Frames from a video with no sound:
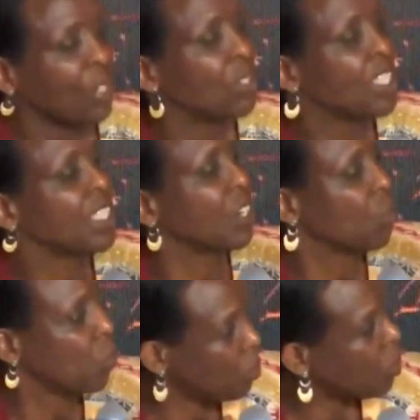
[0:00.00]
We need a
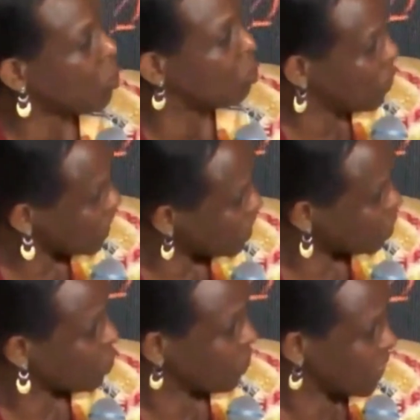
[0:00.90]
global policy
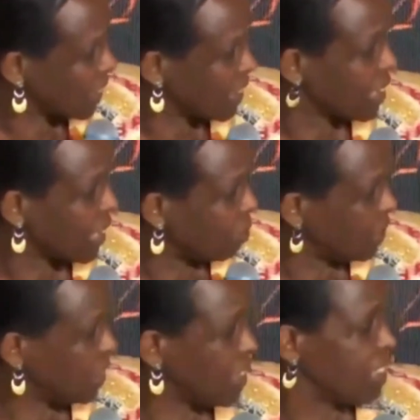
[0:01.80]
to fix
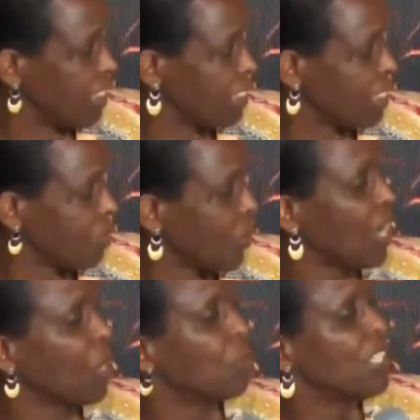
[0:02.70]
climate change.
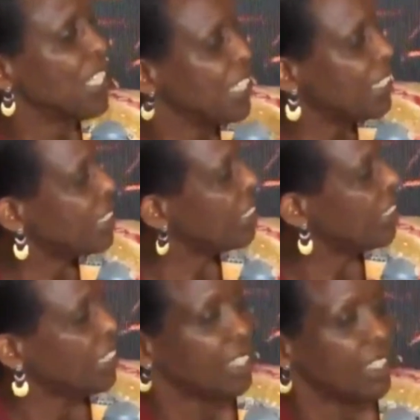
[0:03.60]
We need
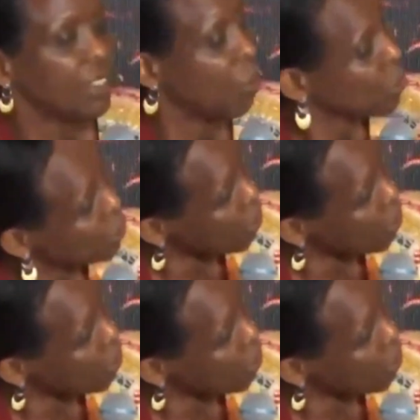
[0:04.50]
also